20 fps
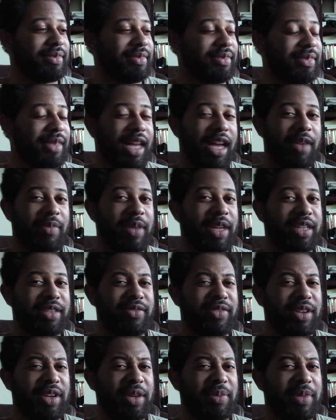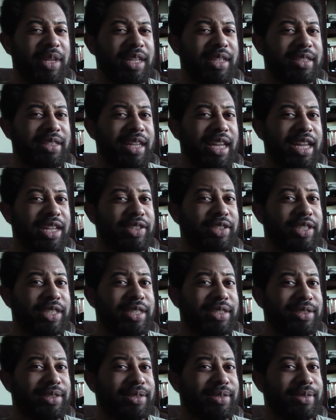not make very many
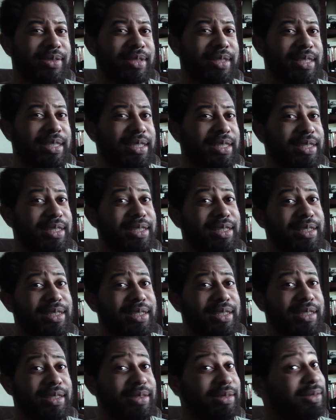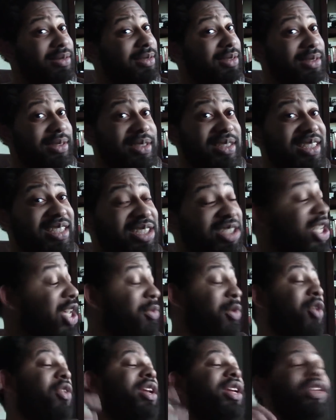tangents. See,
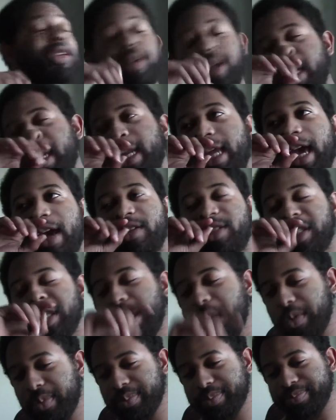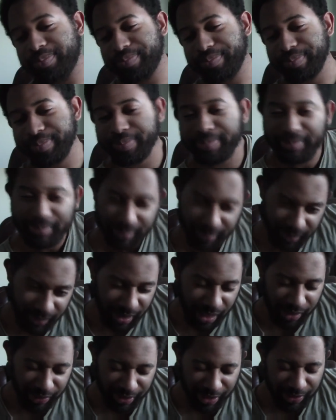I'm already doing it anyhow. So,
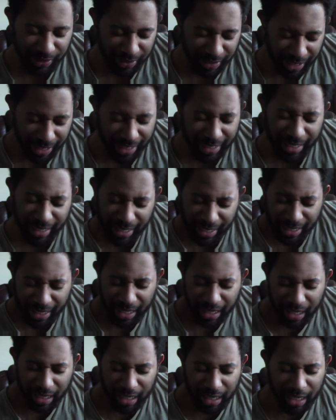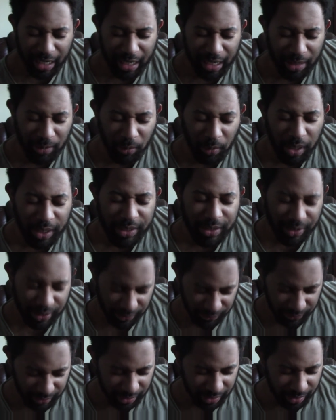the other day, I watched
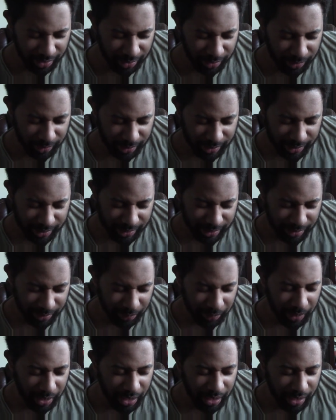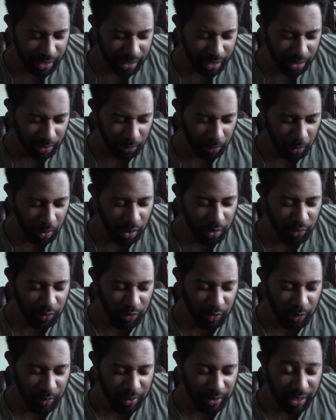this video by uh, Wong
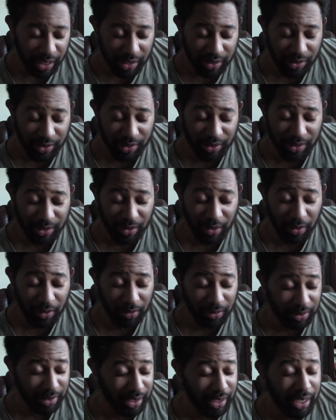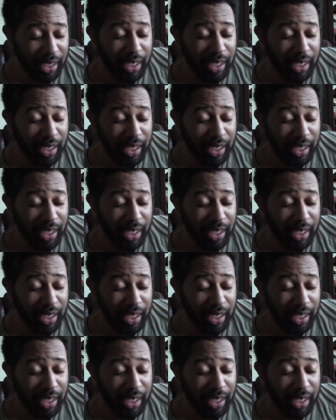Fu Productions called